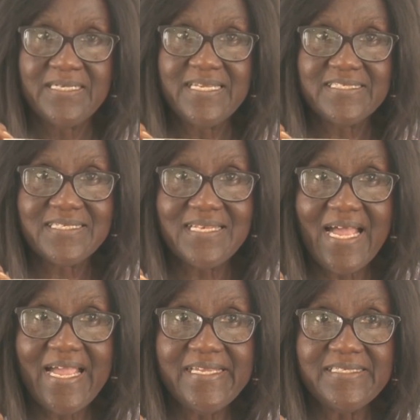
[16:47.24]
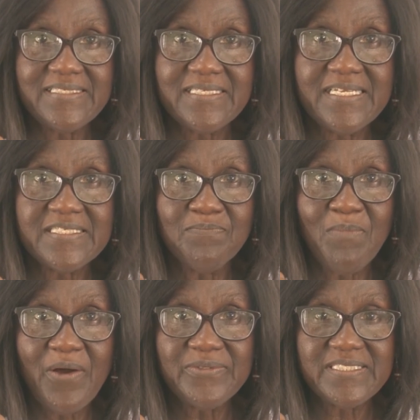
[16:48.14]
The specimen is
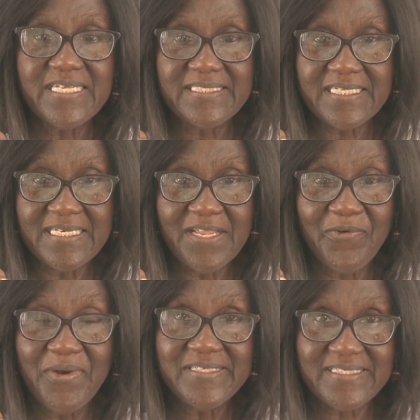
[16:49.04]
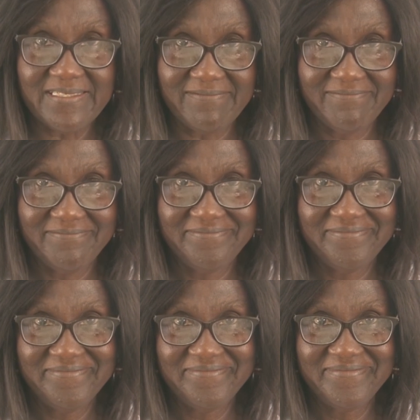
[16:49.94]
mounted in a resin.
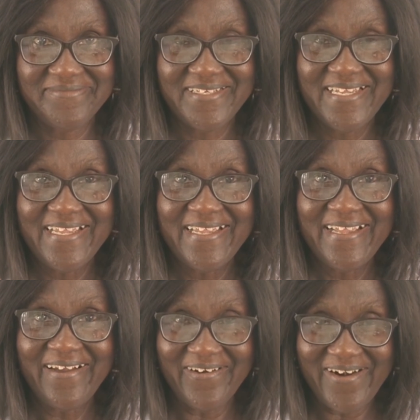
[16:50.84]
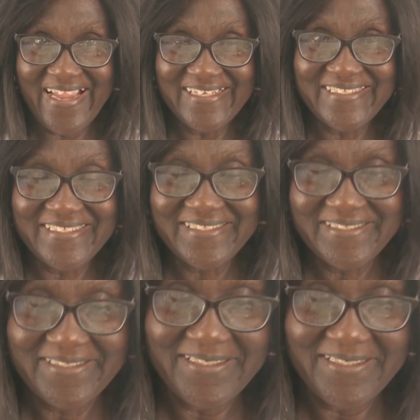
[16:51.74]
All right?